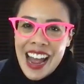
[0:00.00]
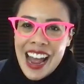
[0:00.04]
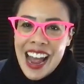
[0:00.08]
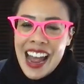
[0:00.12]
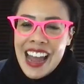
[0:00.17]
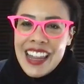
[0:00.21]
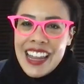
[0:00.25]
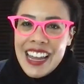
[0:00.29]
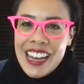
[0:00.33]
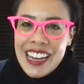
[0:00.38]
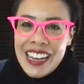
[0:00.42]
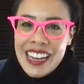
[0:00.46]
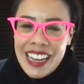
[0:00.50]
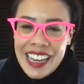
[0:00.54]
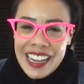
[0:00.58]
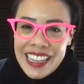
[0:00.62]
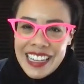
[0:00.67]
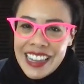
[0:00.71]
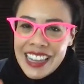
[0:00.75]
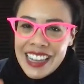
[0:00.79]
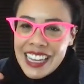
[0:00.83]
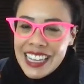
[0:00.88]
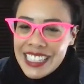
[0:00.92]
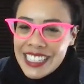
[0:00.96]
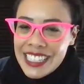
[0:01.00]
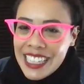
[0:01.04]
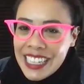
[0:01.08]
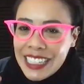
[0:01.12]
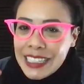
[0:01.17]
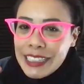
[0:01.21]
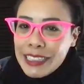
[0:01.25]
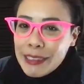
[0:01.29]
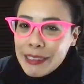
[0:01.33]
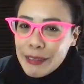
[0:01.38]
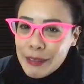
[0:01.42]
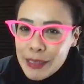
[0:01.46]
And then like things got a
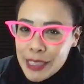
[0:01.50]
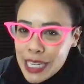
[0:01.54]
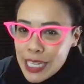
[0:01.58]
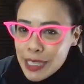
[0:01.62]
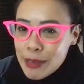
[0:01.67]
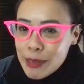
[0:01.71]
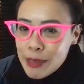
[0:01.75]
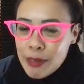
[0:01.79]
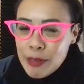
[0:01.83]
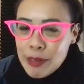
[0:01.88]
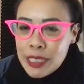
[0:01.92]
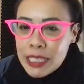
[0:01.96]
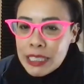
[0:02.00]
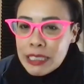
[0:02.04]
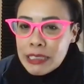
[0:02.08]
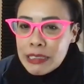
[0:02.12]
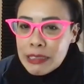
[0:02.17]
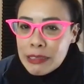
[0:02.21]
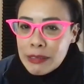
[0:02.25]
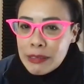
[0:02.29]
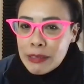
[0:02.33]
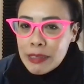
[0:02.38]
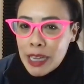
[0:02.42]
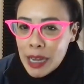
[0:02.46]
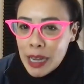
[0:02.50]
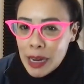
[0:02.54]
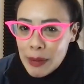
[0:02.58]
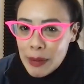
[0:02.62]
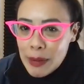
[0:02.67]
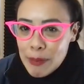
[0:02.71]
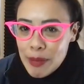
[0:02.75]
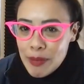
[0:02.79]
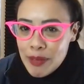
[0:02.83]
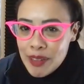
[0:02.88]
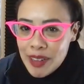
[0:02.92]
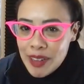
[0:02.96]
little dust. I was like, oh God,
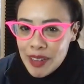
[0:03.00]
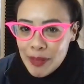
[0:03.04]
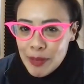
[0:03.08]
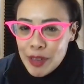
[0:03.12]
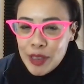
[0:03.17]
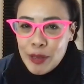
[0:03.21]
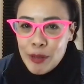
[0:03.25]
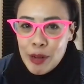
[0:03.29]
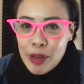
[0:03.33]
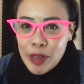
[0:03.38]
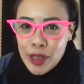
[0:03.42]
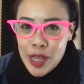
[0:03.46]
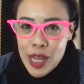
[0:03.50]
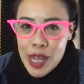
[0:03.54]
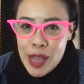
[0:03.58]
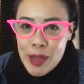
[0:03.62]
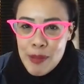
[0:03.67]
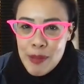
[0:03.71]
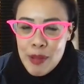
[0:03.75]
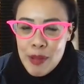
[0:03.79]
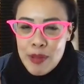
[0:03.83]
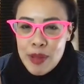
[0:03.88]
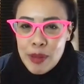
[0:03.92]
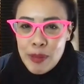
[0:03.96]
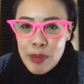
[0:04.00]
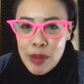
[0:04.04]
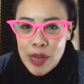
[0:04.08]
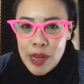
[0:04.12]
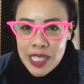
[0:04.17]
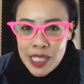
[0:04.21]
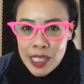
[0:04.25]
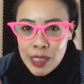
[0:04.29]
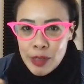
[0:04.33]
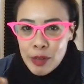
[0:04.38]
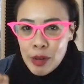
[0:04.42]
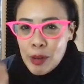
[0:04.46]
maybe I'm doing the wrong thing. Maybe the
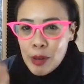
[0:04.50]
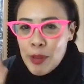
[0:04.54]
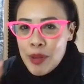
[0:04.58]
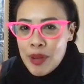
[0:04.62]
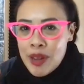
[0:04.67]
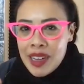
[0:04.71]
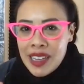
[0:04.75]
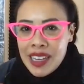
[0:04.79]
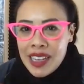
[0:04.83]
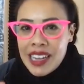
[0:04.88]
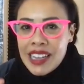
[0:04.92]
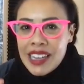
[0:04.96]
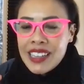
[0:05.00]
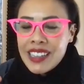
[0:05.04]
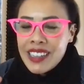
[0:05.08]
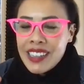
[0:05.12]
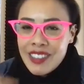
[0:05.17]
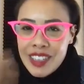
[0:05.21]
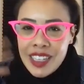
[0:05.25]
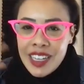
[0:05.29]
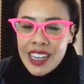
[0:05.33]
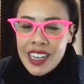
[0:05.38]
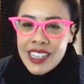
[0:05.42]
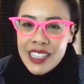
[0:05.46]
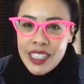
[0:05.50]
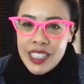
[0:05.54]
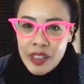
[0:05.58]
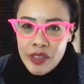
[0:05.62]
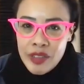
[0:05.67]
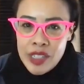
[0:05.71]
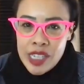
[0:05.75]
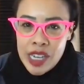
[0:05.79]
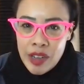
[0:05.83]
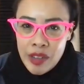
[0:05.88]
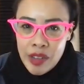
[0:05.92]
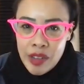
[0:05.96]
pricing is wrong. Maybe like there's a lot of
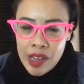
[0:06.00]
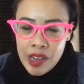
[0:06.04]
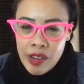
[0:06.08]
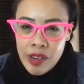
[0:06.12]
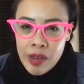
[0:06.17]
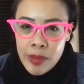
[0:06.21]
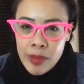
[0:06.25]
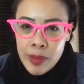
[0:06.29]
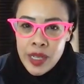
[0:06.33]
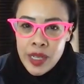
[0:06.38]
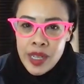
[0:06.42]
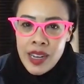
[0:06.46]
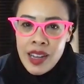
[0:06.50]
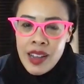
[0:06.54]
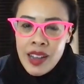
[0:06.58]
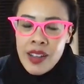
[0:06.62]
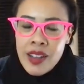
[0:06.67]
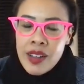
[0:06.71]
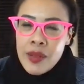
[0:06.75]
self-doubt that creeps in.